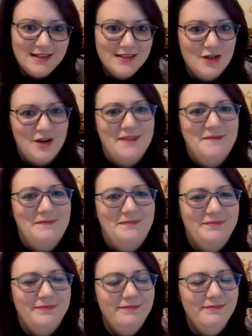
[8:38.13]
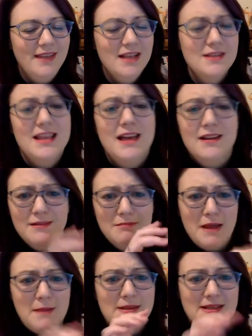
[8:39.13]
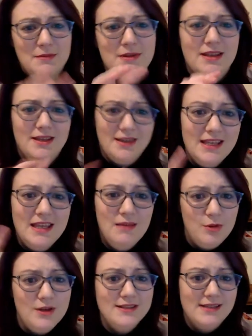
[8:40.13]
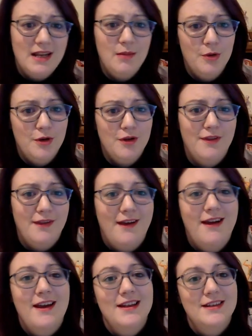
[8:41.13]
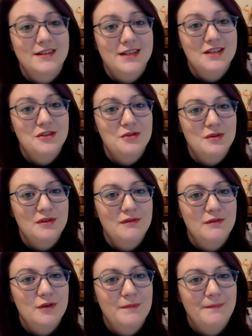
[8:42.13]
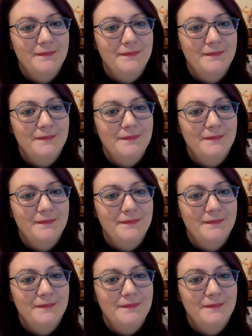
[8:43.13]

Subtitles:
So that might be some of the key points that I put on there in shortened form.